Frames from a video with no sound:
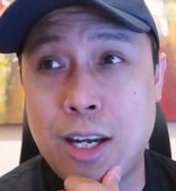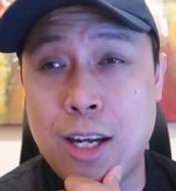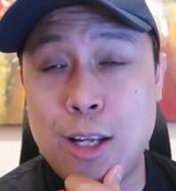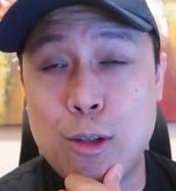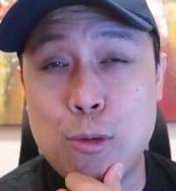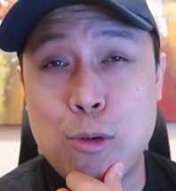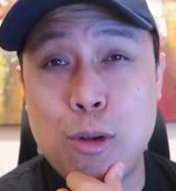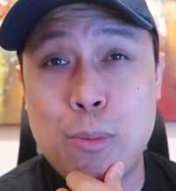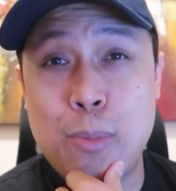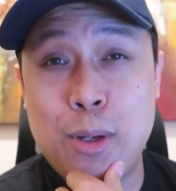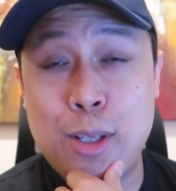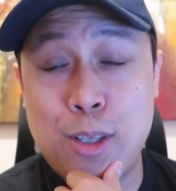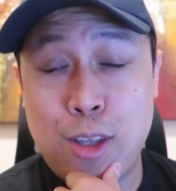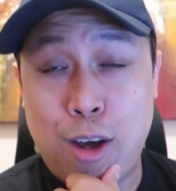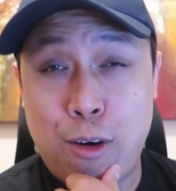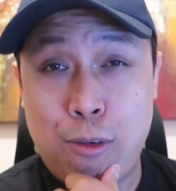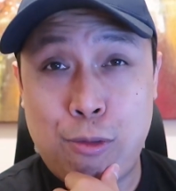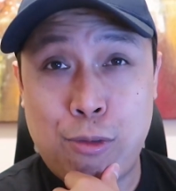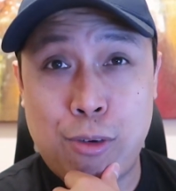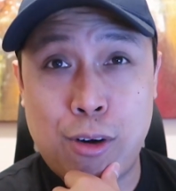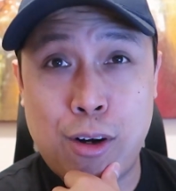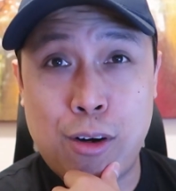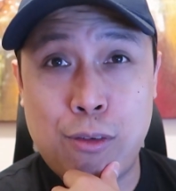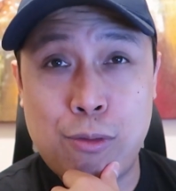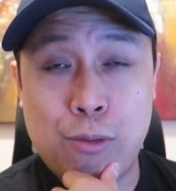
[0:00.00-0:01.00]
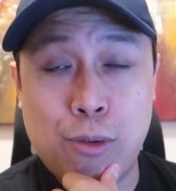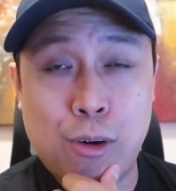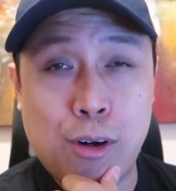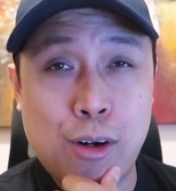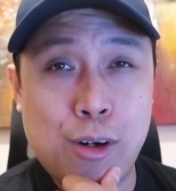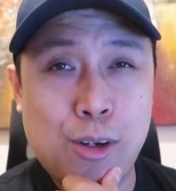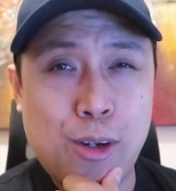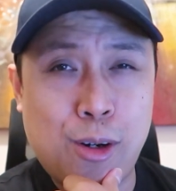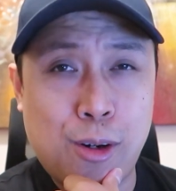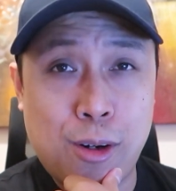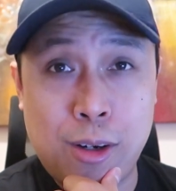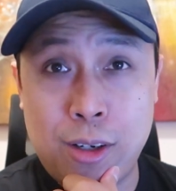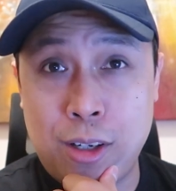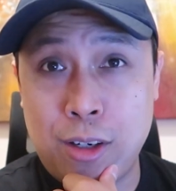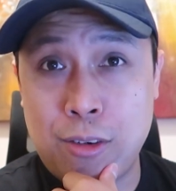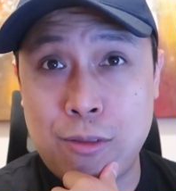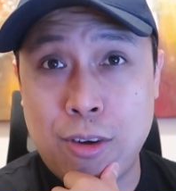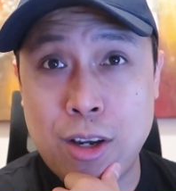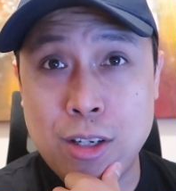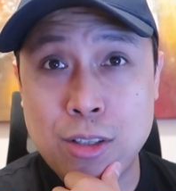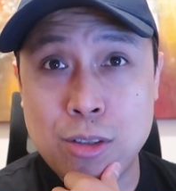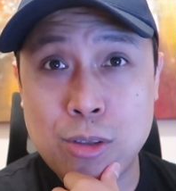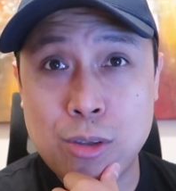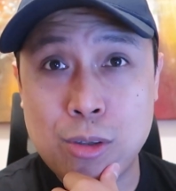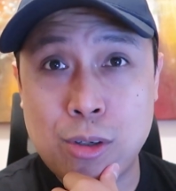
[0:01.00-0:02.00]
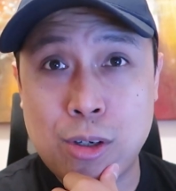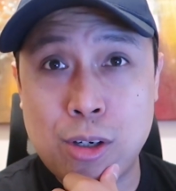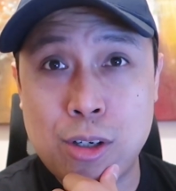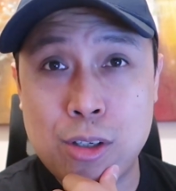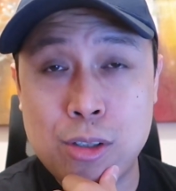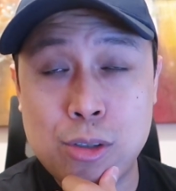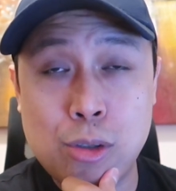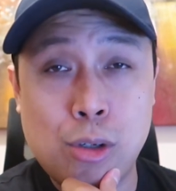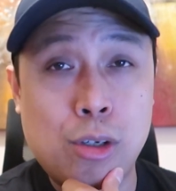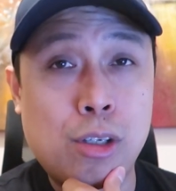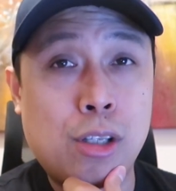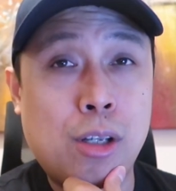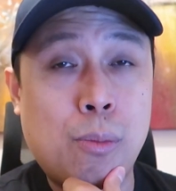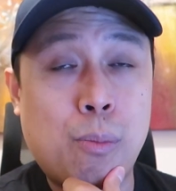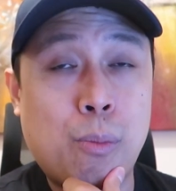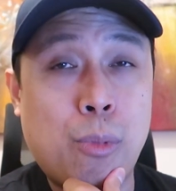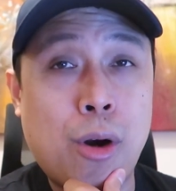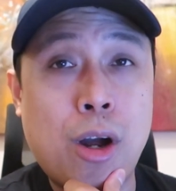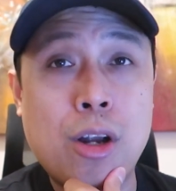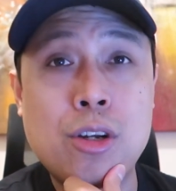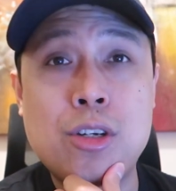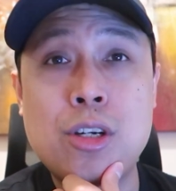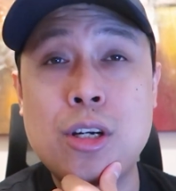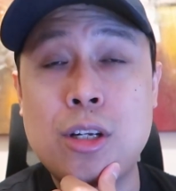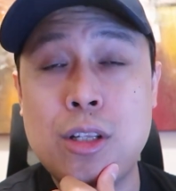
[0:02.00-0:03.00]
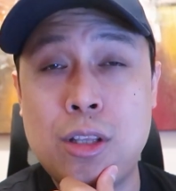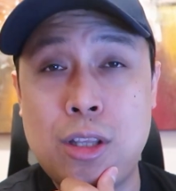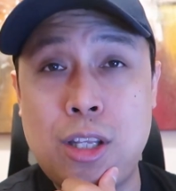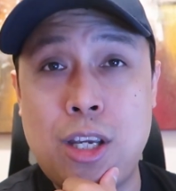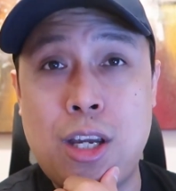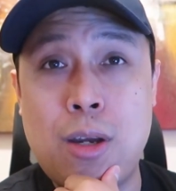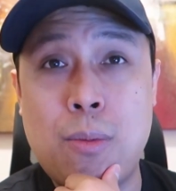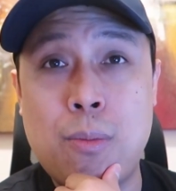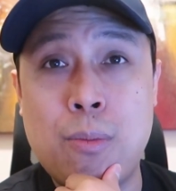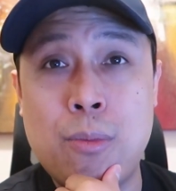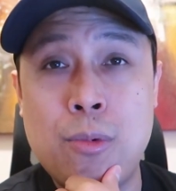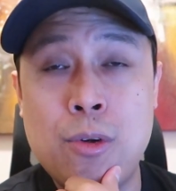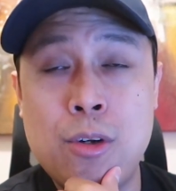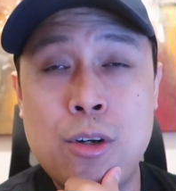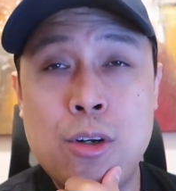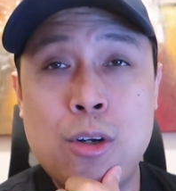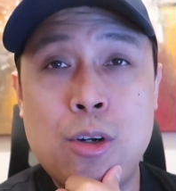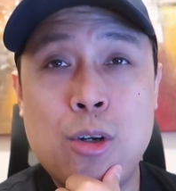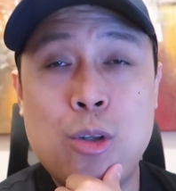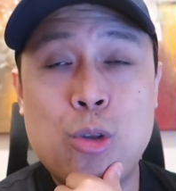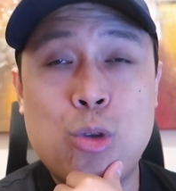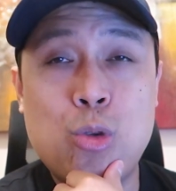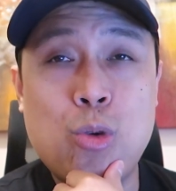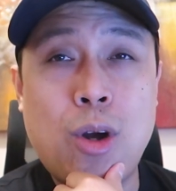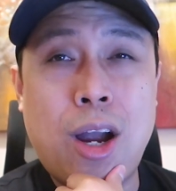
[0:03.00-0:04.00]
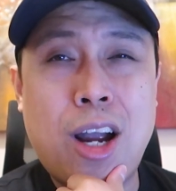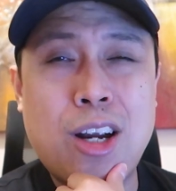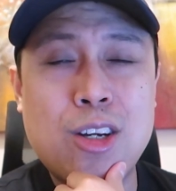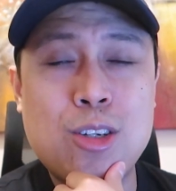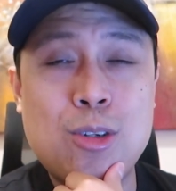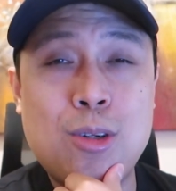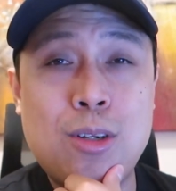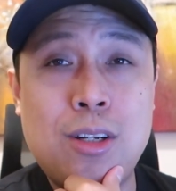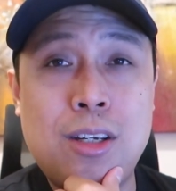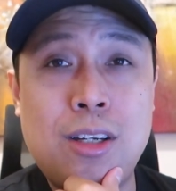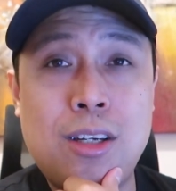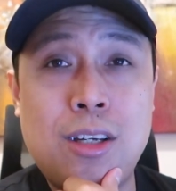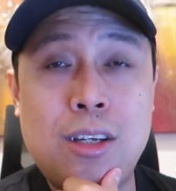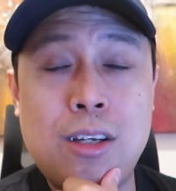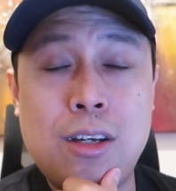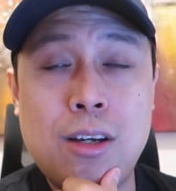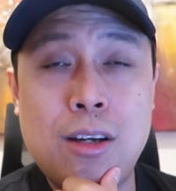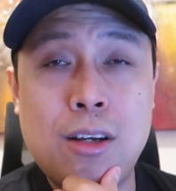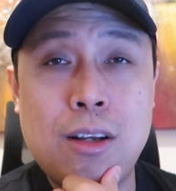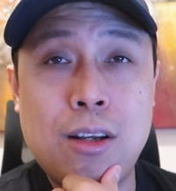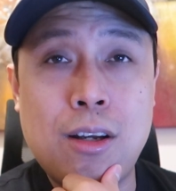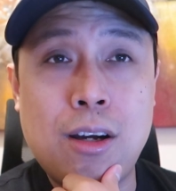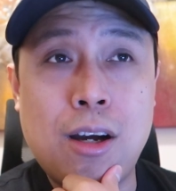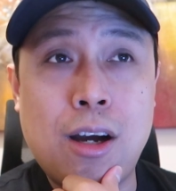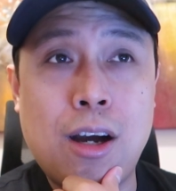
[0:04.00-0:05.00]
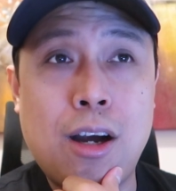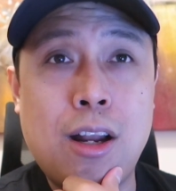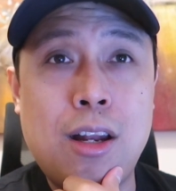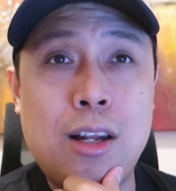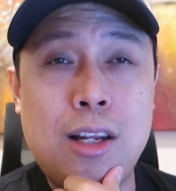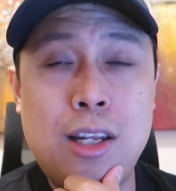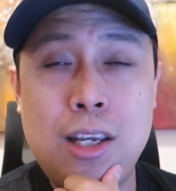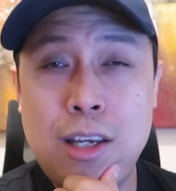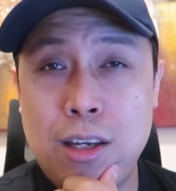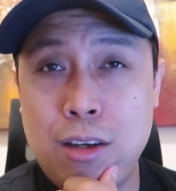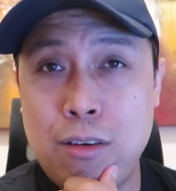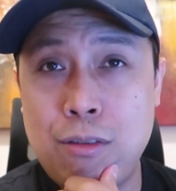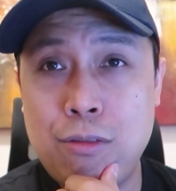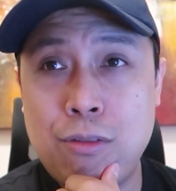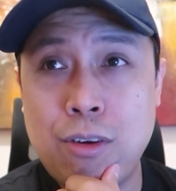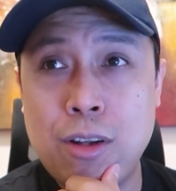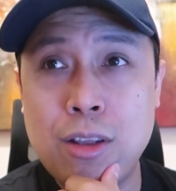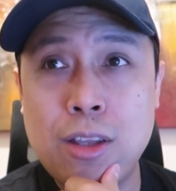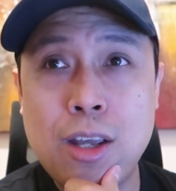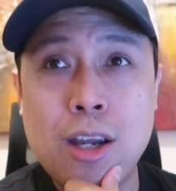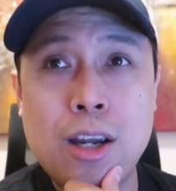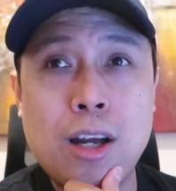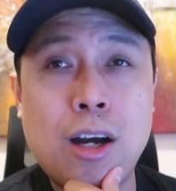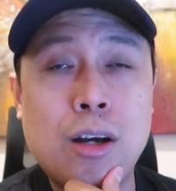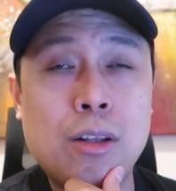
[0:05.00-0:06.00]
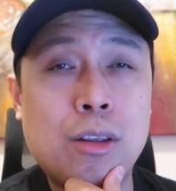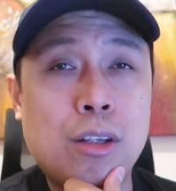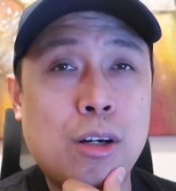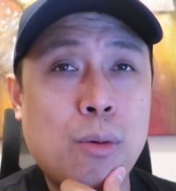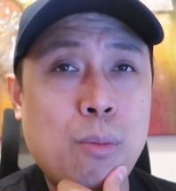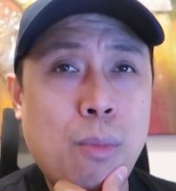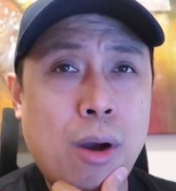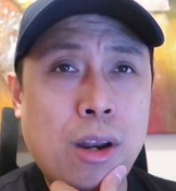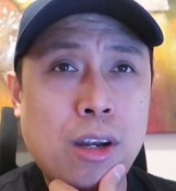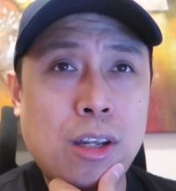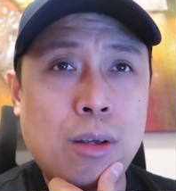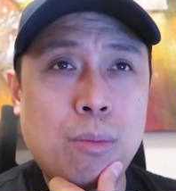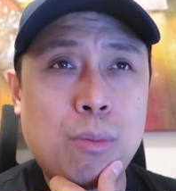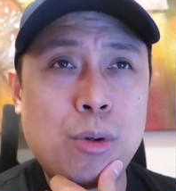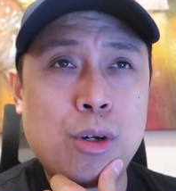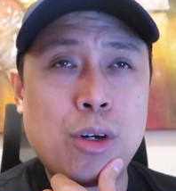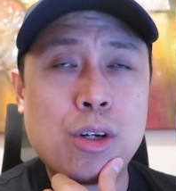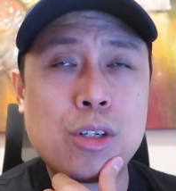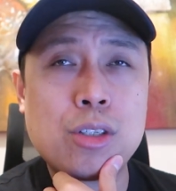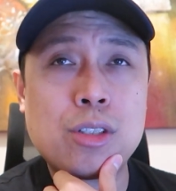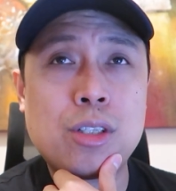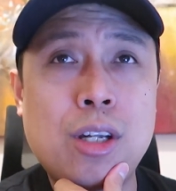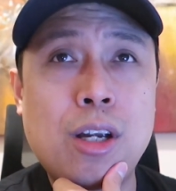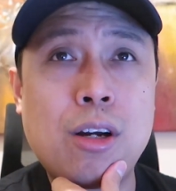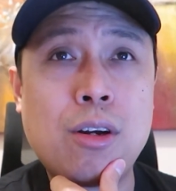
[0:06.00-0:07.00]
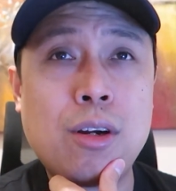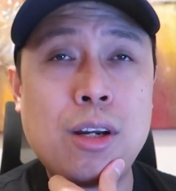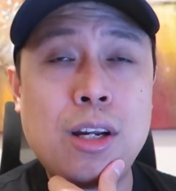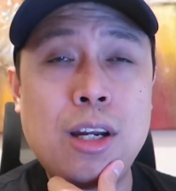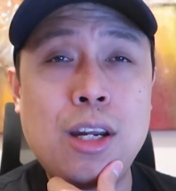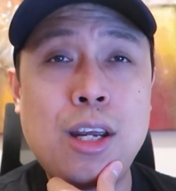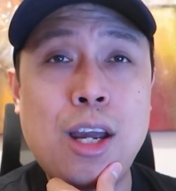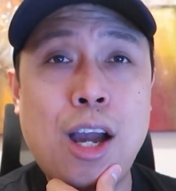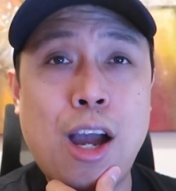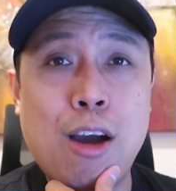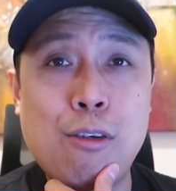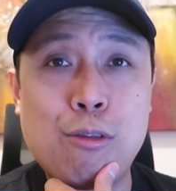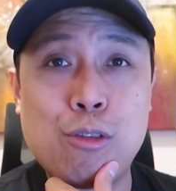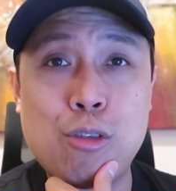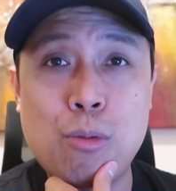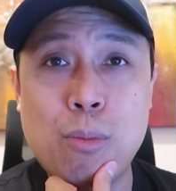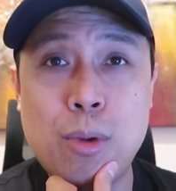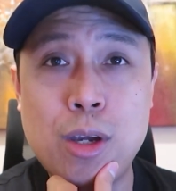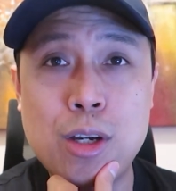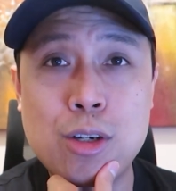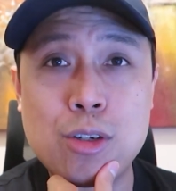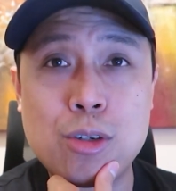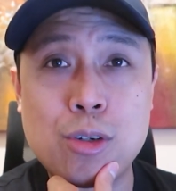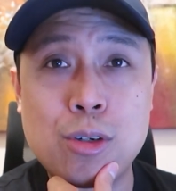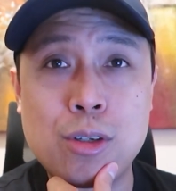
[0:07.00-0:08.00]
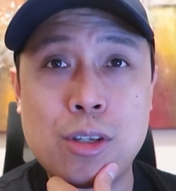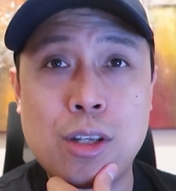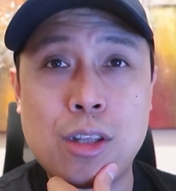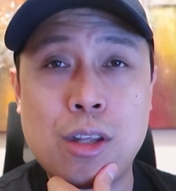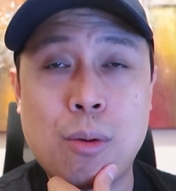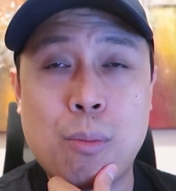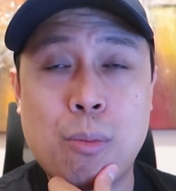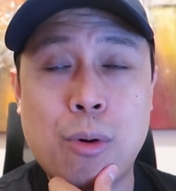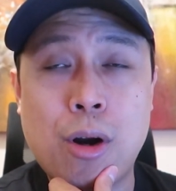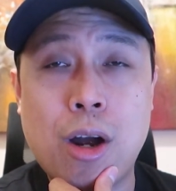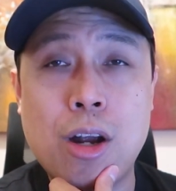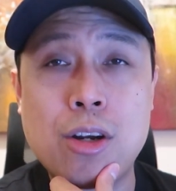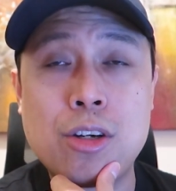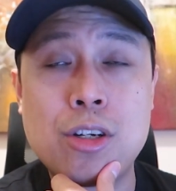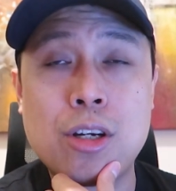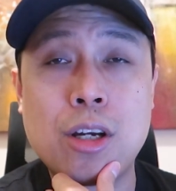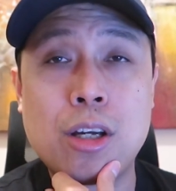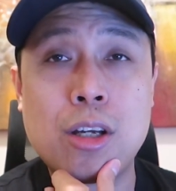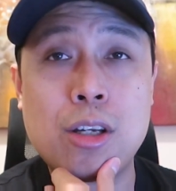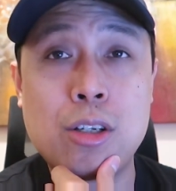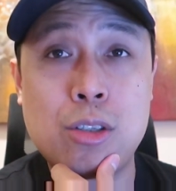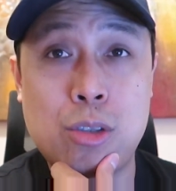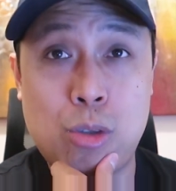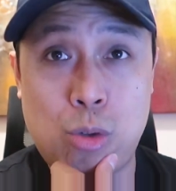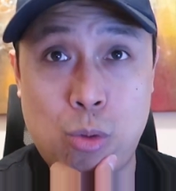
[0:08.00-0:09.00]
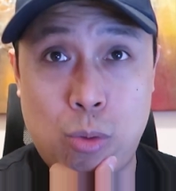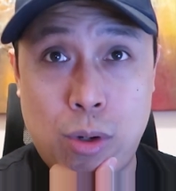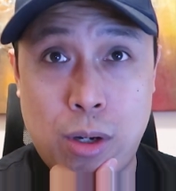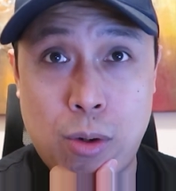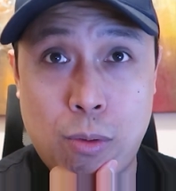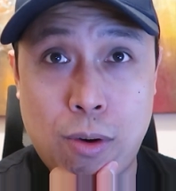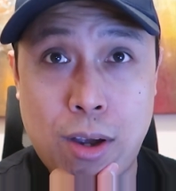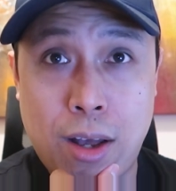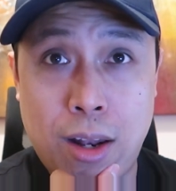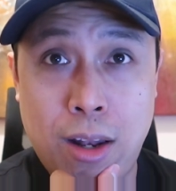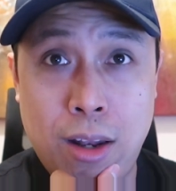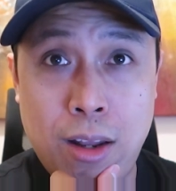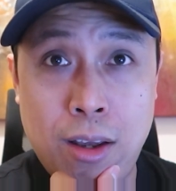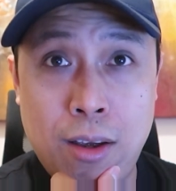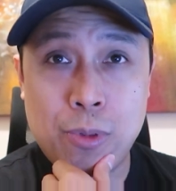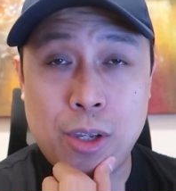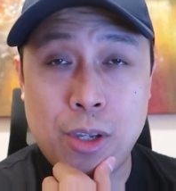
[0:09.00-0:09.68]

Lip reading: It will be tougher for the early investors or the project team to actually leave and take out their money because they really have to make sure that the project is doing well.